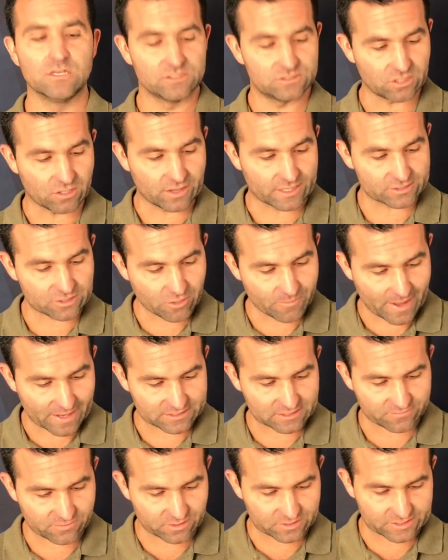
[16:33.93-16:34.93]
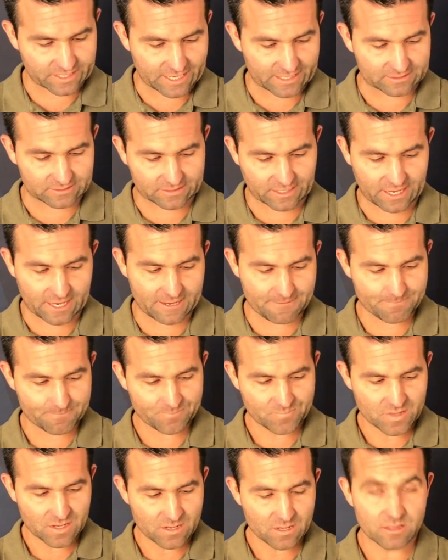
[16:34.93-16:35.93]
So let's go back to verse 8, okay?
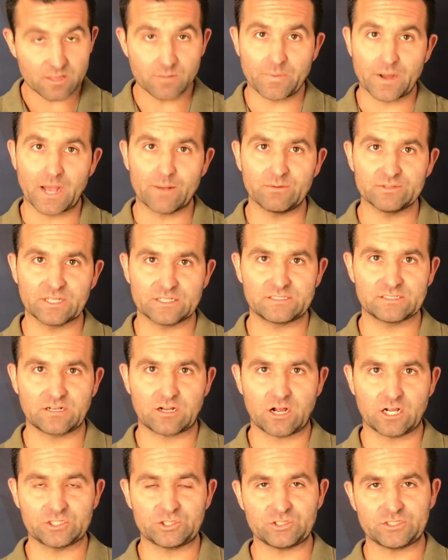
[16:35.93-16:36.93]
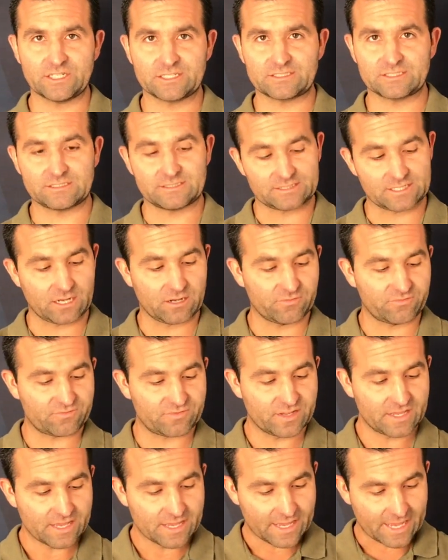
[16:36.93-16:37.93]
The Bible doesn't contradict itself.
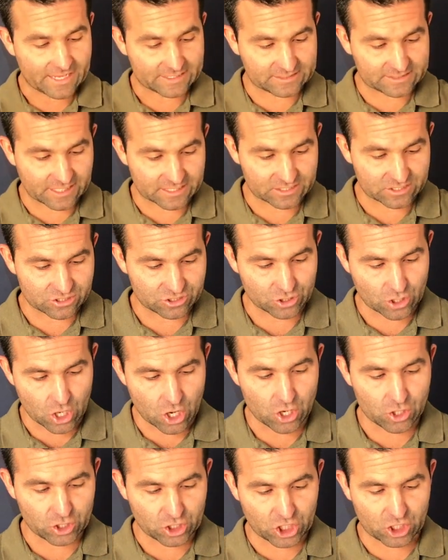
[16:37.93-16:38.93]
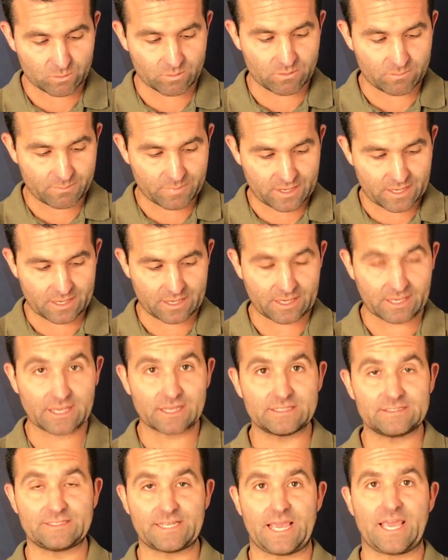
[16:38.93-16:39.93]
It says, no human being
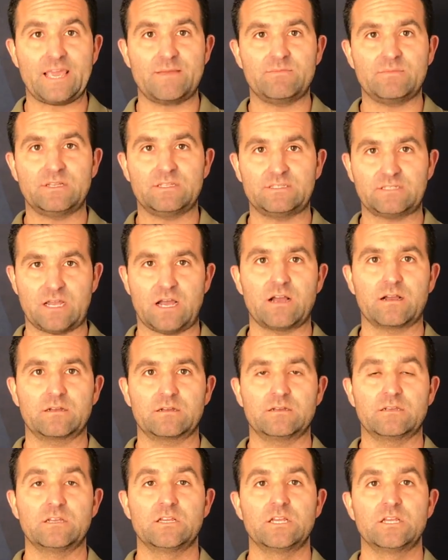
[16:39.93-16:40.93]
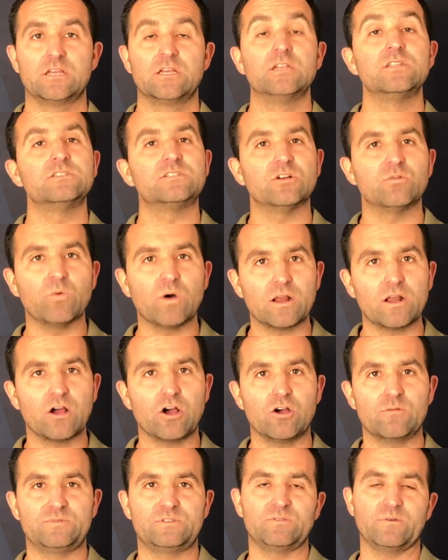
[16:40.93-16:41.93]
can tame the tongue. So what
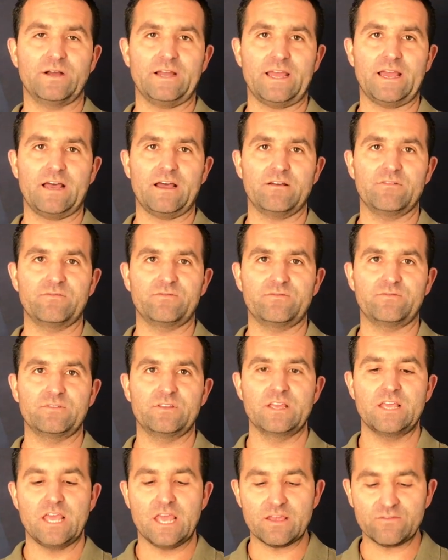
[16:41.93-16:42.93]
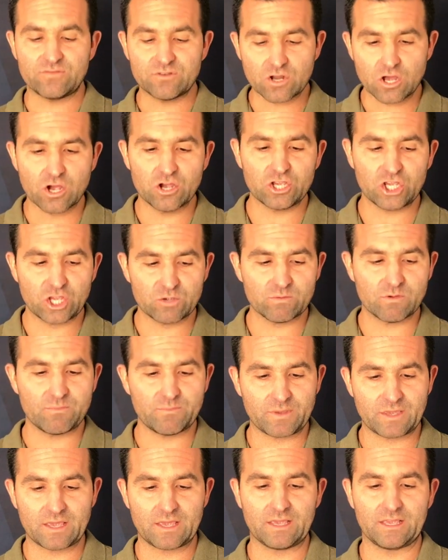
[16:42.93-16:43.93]
hope do I have? If no human
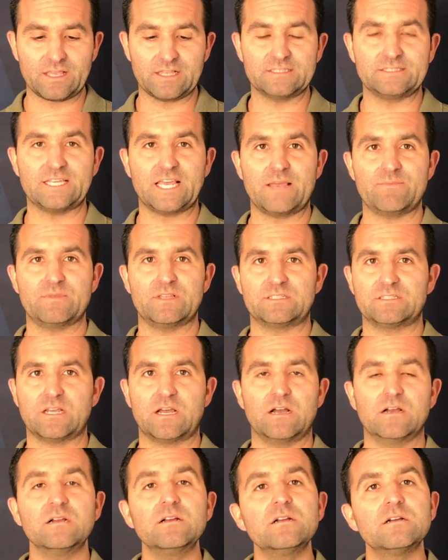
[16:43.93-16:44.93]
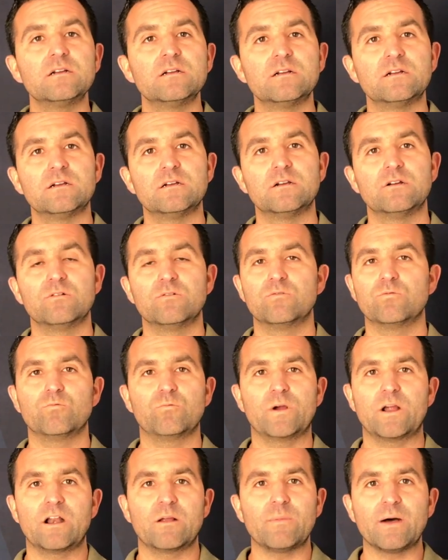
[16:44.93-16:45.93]
being can tame the tongue,
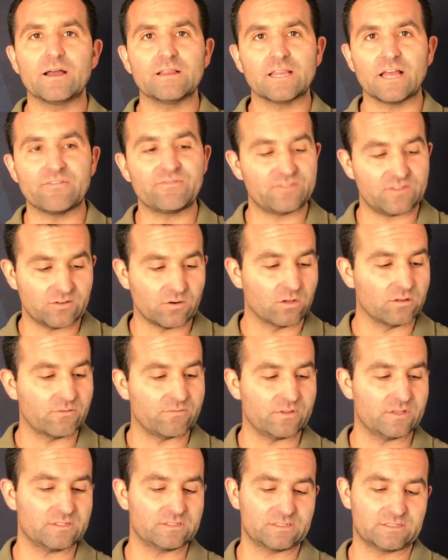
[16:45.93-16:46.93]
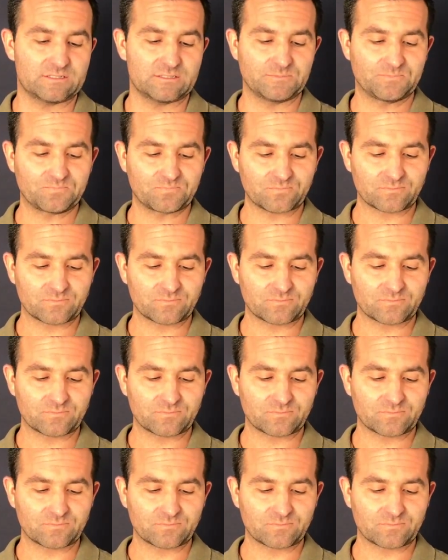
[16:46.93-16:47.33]
where am I left in all of this?